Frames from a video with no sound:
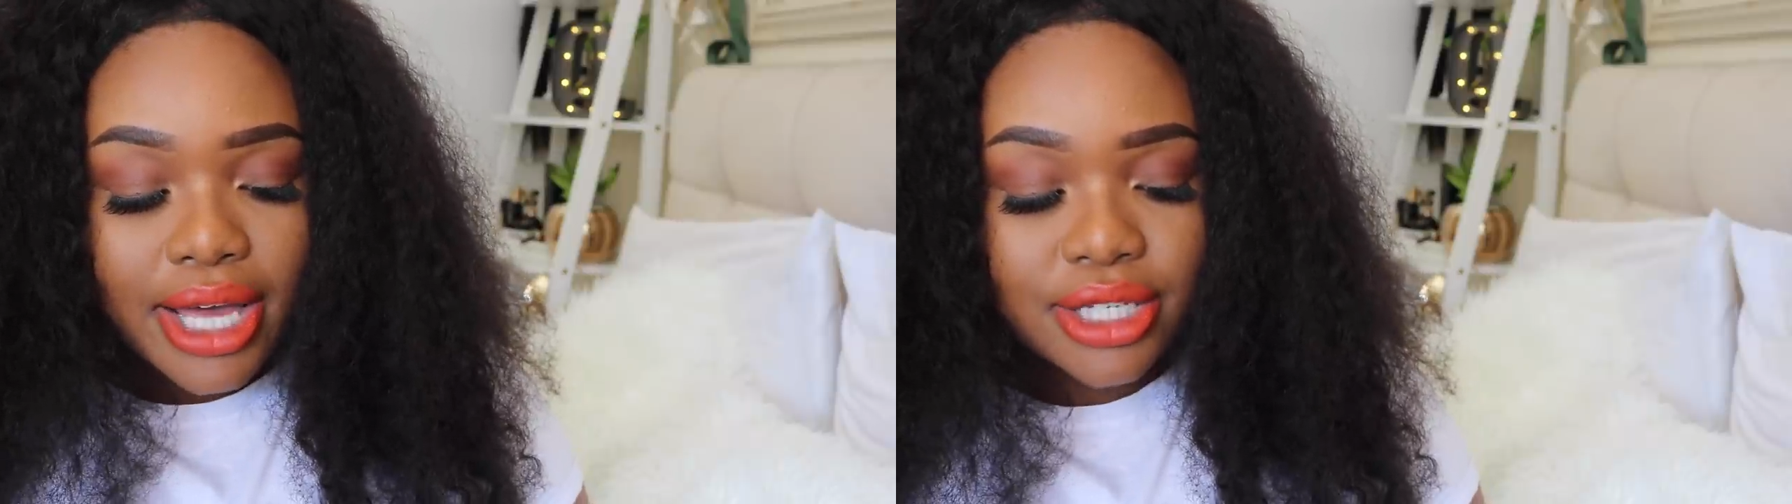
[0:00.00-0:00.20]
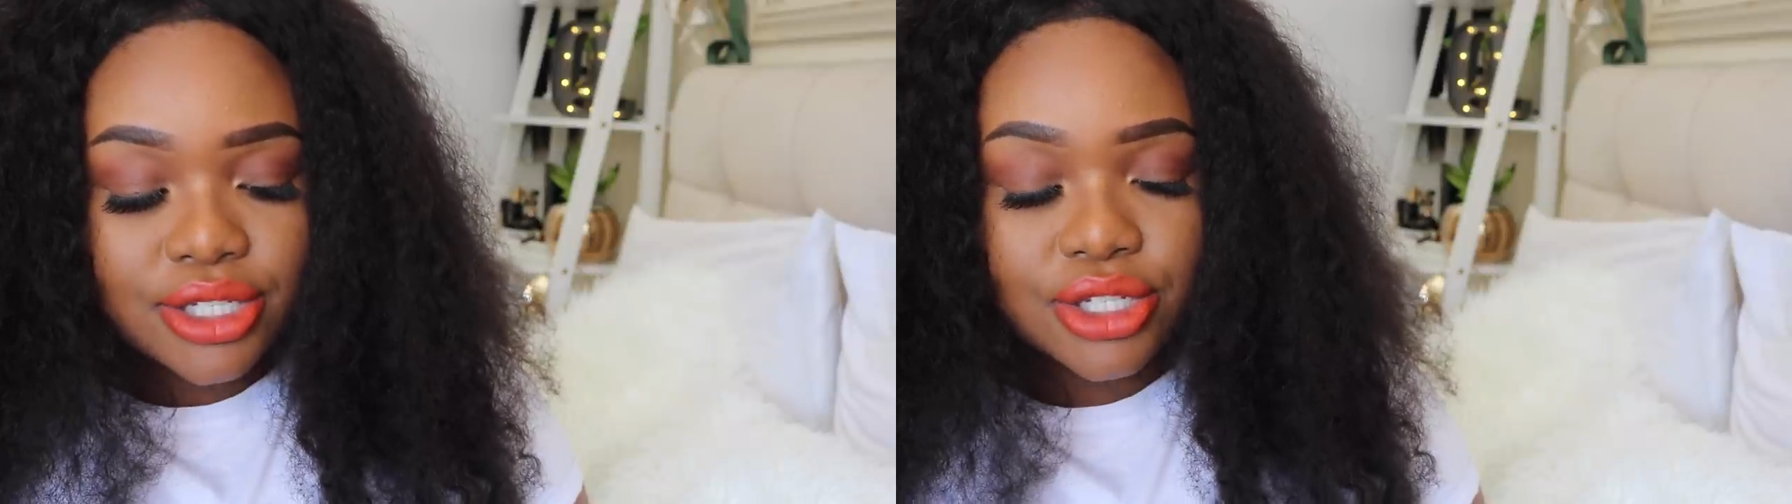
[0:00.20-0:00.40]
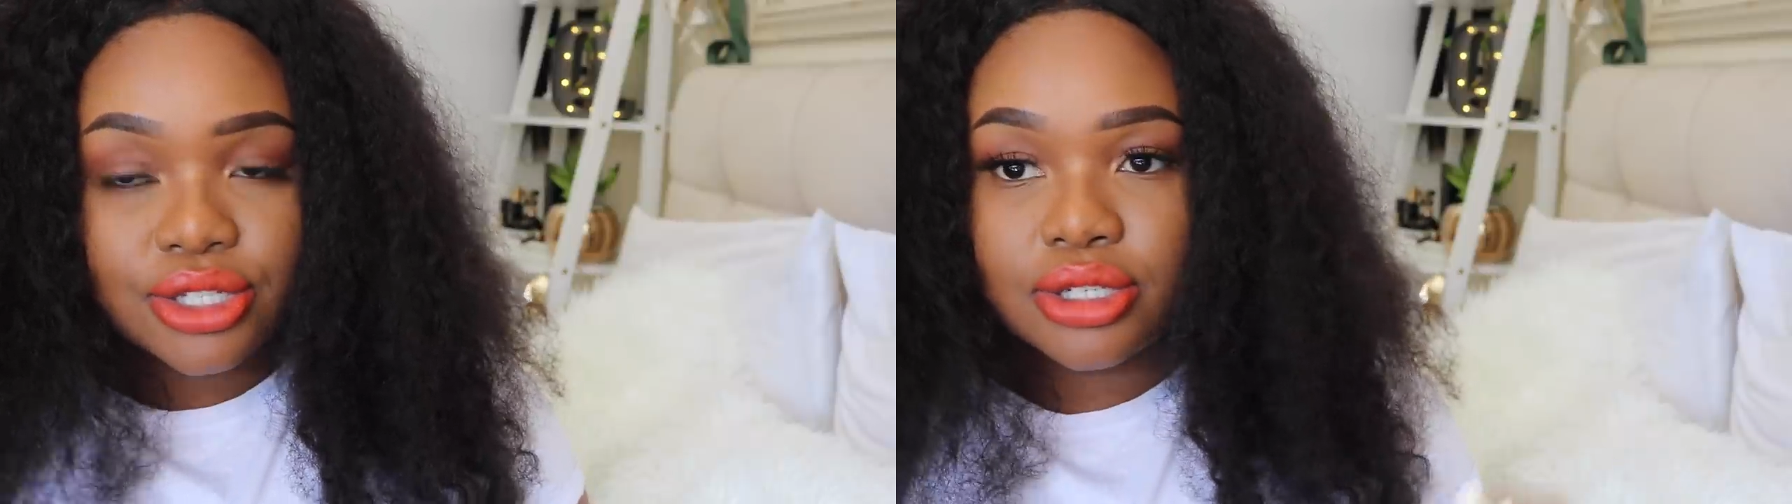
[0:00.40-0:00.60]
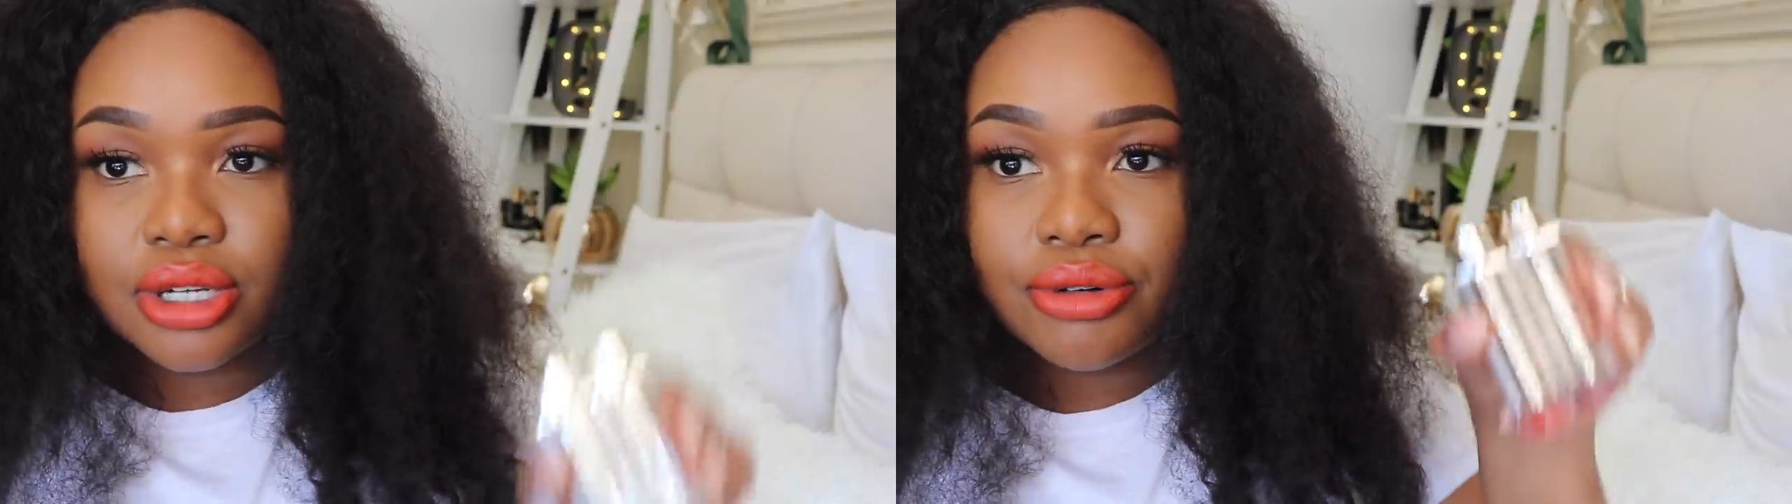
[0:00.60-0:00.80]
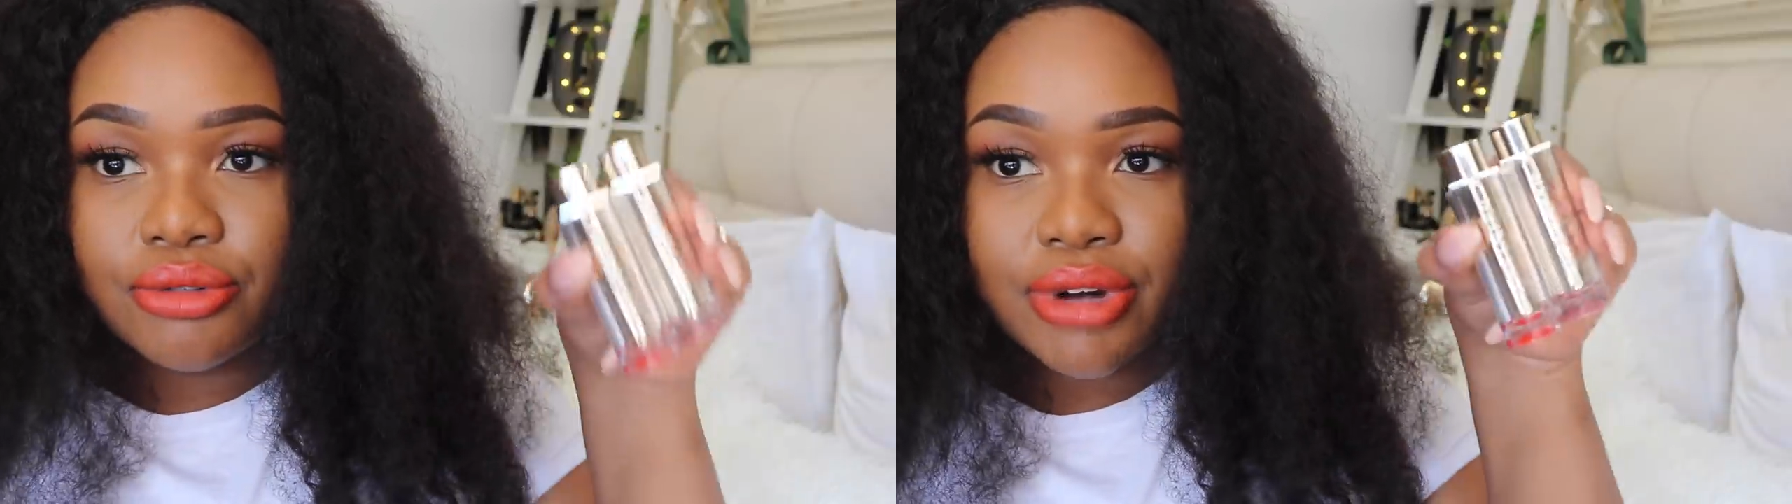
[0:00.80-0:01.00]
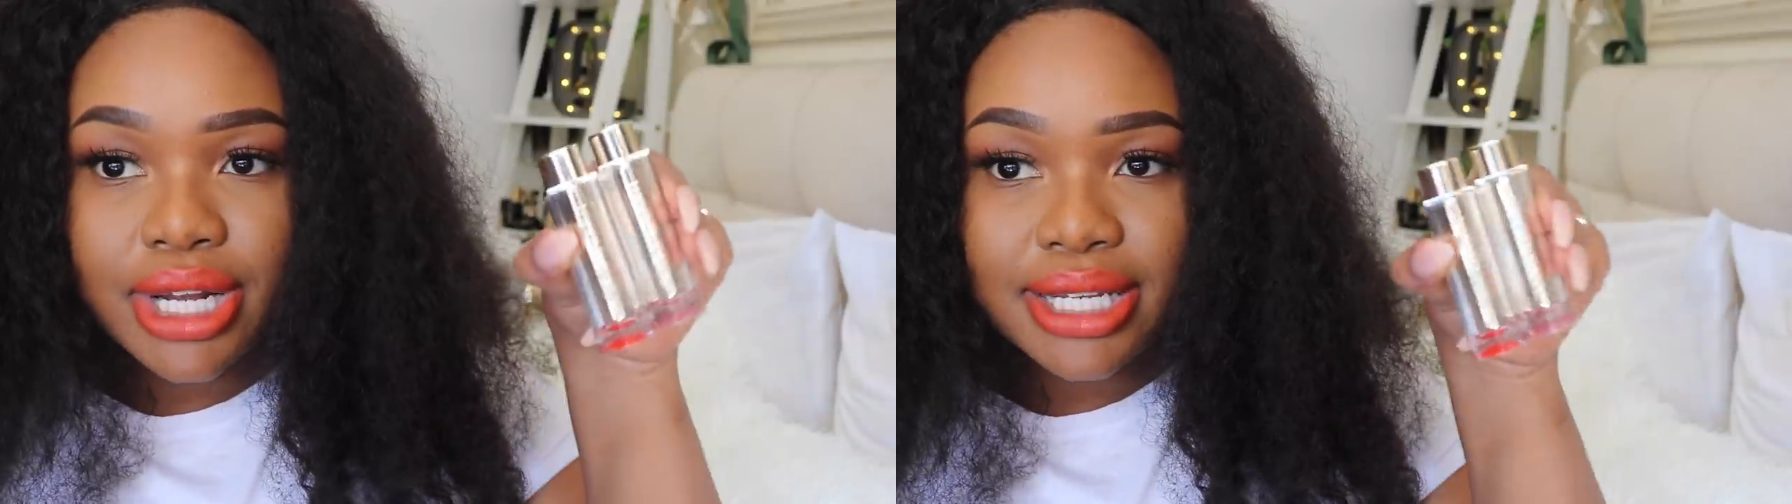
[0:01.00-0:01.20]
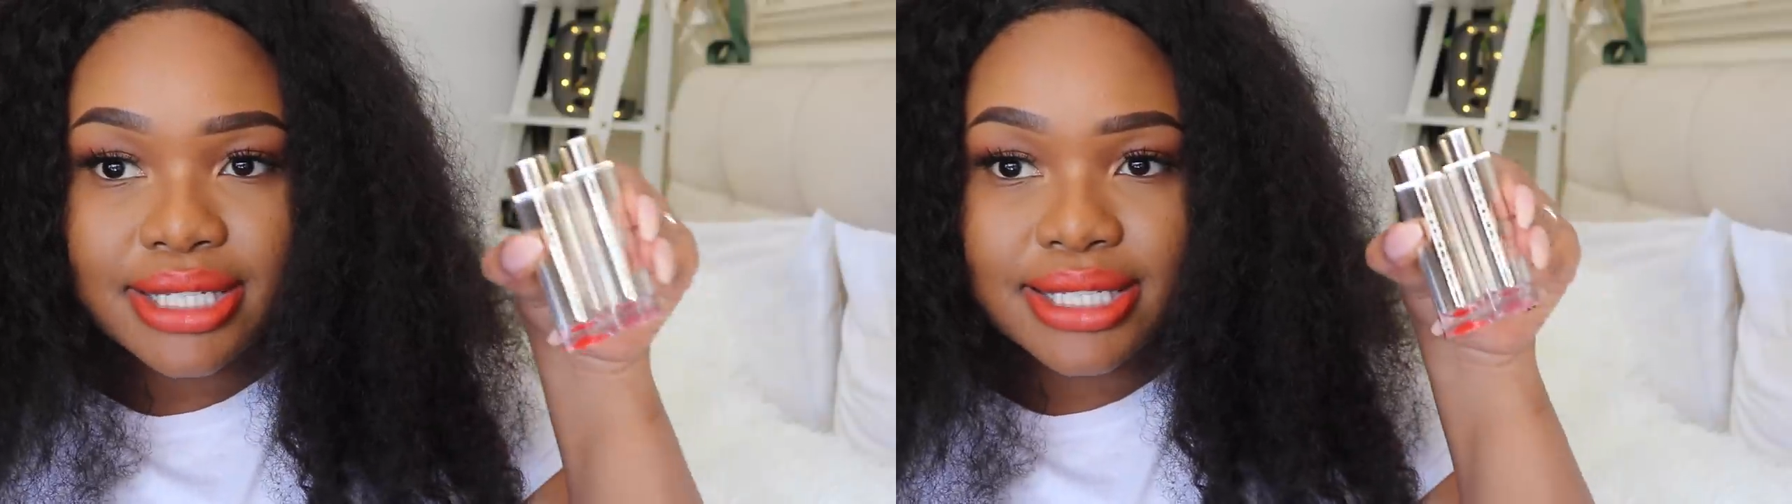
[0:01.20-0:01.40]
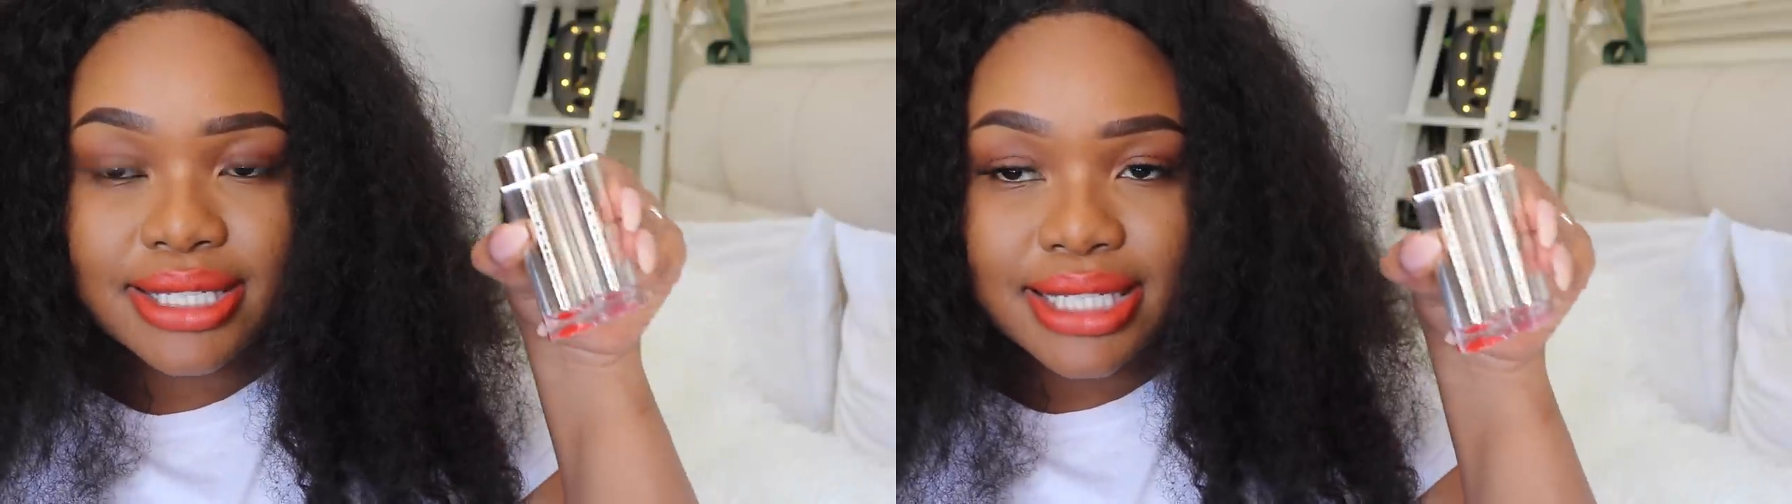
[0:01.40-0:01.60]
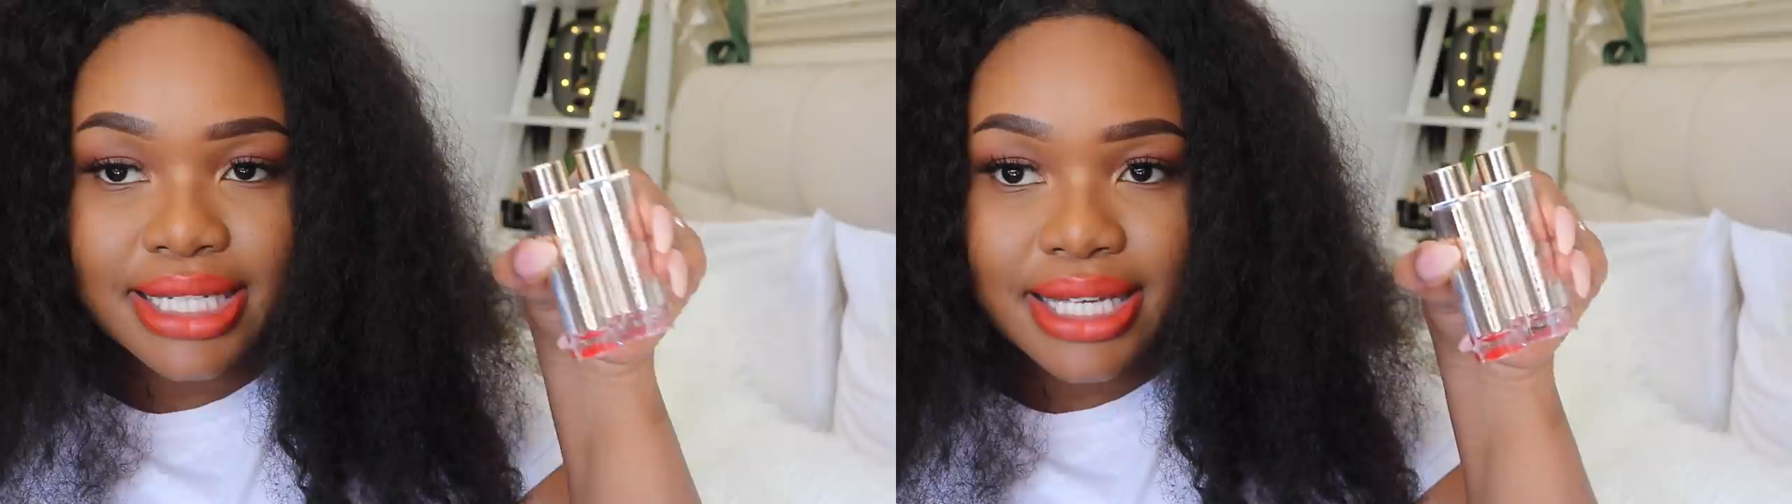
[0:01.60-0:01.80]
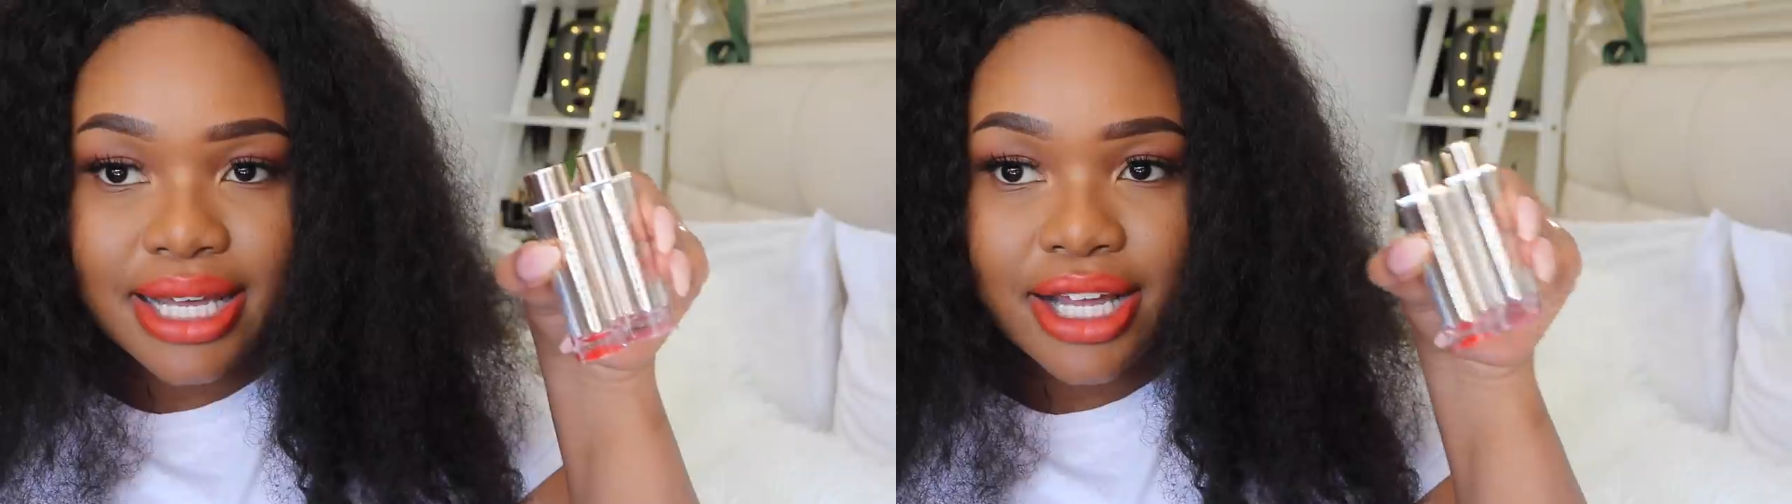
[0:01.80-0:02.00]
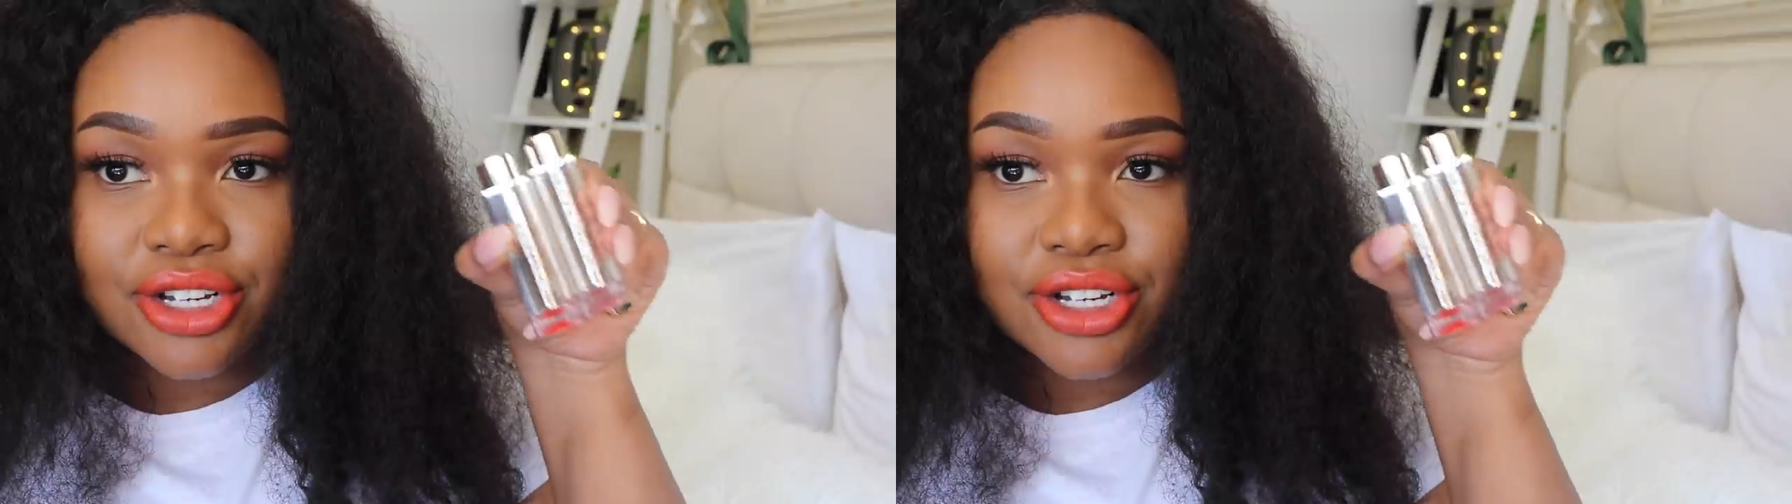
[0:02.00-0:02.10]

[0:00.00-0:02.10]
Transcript: it's just really sleek